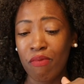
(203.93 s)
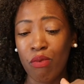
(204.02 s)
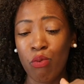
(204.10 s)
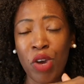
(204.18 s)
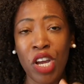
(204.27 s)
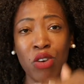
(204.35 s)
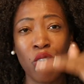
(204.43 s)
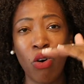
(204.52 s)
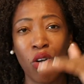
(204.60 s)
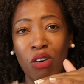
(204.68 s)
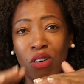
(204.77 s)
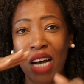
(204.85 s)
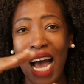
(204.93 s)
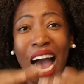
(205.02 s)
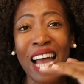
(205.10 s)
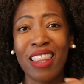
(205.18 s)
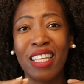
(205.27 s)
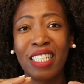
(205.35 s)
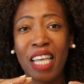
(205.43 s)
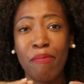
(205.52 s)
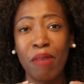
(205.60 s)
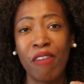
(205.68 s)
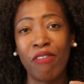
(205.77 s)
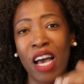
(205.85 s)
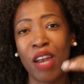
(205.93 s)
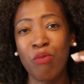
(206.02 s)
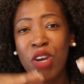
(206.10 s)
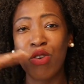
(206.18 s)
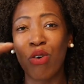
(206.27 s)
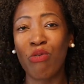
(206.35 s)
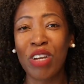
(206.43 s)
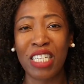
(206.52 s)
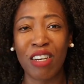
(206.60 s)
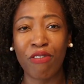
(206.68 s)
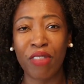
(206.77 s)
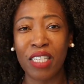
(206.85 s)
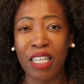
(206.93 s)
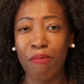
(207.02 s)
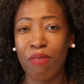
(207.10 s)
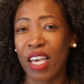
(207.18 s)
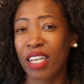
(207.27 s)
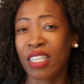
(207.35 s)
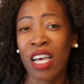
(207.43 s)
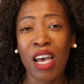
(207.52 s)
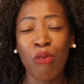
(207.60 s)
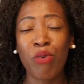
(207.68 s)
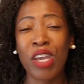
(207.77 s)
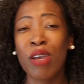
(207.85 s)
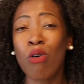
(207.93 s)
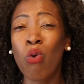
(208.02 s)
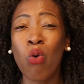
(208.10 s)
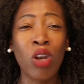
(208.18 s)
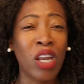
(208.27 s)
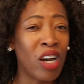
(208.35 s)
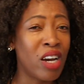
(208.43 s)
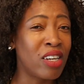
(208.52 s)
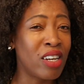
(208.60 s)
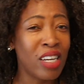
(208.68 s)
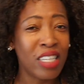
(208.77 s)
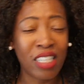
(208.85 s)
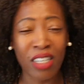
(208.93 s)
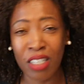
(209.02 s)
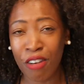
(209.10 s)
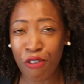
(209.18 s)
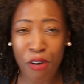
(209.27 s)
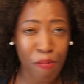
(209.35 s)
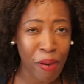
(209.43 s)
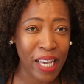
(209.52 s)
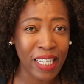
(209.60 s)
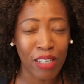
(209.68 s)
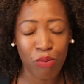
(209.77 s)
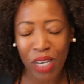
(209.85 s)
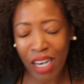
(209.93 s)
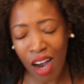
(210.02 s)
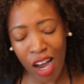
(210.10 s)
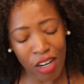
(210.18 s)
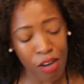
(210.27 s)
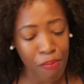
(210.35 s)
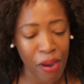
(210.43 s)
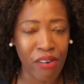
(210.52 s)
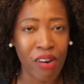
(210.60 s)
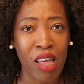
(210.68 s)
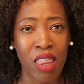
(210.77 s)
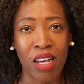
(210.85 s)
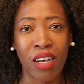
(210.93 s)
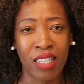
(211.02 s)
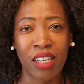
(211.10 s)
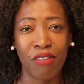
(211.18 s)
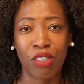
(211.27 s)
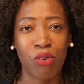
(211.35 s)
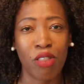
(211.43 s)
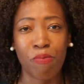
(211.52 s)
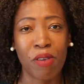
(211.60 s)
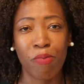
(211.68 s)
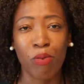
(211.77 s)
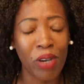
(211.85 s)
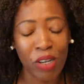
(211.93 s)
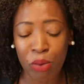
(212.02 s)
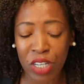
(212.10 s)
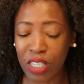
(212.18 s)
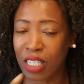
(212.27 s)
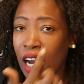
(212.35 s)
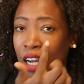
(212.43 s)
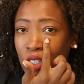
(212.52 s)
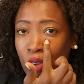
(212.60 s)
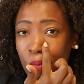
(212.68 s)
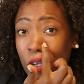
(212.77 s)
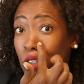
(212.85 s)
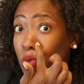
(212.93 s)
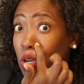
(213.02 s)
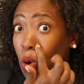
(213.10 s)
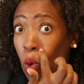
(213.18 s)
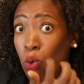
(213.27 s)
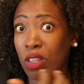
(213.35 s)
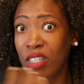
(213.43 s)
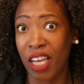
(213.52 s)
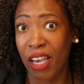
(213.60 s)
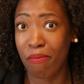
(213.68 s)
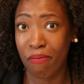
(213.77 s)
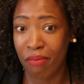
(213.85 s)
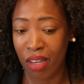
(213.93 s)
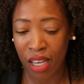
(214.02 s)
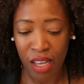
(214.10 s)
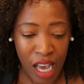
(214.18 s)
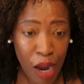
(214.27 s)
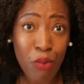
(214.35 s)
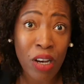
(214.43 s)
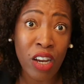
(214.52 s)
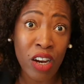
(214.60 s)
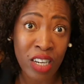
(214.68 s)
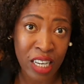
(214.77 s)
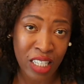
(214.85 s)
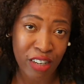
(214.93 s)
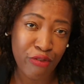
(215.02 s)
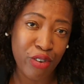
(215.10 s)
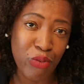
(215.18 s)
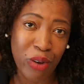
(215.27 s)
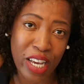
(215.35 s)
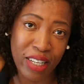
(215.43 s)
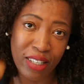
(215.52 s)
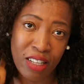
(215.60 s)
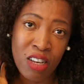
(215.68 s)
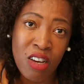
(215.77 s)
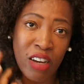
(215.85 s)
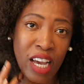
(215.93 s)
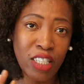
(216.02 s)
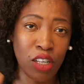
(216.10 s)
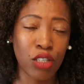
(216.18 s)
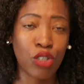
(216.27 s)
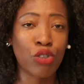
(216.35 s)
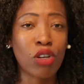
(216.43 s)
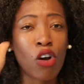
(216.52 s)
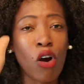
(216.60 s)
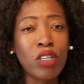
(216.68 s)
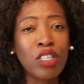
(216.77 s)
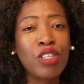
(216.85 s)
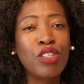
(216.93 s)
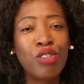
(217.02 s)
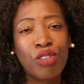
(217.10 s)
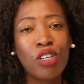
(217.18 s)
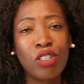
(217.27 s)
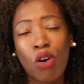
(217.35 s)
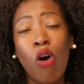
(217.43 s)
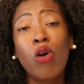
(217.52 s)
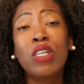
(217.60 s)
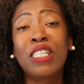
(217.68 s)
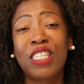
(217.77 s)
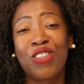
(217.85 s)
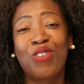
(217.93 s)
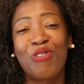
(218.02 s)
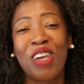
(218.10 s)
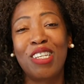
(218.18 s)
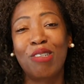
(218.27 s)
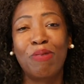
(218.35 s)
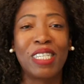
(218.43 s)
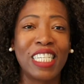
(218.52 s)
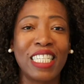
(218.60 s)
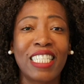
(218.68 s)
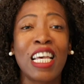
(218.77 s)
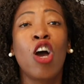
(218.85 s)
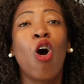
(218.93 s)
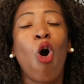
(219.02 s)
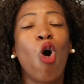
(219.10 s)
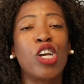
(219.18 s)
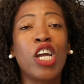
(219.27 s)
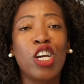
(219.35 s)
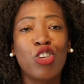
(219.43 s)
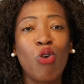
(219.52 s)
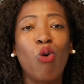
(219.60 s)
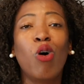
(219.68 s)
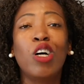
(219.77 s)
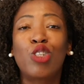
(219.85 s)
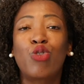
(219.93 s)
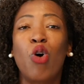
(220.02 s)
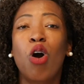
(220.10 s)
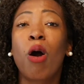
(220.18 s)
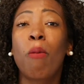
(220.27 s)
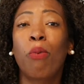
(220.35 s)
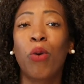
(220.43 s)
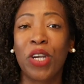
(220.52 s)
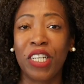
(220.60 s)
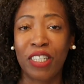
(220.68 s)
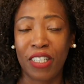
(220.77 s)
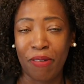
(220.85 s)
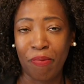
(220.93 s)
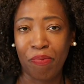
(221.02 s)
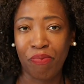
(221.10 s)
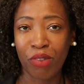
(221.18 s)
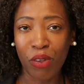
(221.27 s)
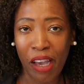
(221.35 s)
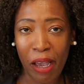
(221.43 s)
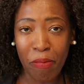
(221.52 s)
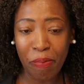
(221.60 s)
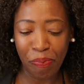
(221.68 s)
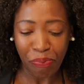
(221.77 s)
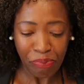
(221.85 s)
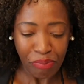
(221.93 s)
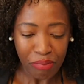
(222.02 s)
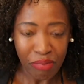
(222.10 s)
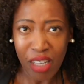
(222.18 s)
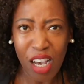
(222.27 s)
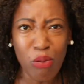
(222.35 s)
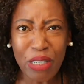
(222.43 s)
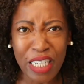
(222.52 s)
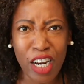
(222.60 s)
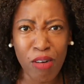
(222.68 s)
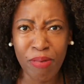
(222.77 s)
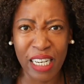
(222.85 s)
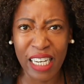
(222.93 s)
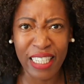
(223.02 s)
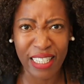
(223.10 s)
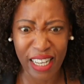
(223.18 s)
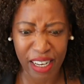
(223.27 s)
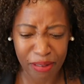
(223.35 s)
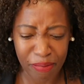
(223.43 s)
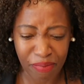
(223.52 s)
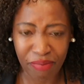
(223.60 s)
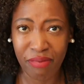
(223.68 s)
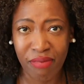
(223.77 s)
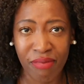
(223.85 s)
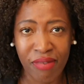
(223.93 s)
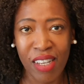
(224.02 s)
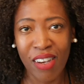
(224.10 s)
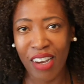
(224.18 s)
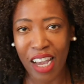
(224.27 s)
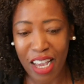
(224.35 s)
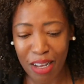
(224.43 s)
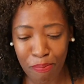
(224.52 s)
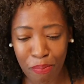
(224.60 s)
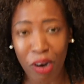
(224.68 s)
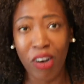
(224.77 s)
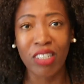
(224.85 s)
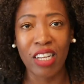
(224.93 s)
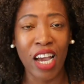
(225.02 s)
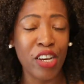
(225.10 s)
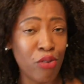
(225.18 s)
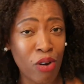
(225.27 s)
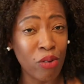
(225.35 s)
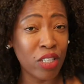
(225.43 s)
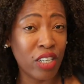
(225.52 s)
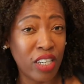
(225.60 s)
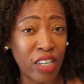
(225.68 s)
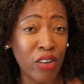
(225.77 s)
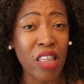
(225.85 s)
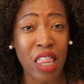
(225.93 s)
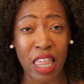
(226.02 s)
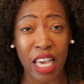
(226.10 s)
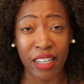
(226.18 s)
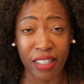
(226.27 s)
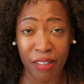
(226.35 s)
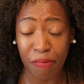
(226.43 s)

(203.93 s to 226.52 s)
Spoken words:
we're not at the same level and we're not reaching for the same things. We all learn different pace and we can't compare ourselves to other people. We just can't do it because we're not all the same and we learn in different ways. Okay, so concentrate please on your strong points. Okay, I was terrible at listening. Okay, but I knew I was good at other things.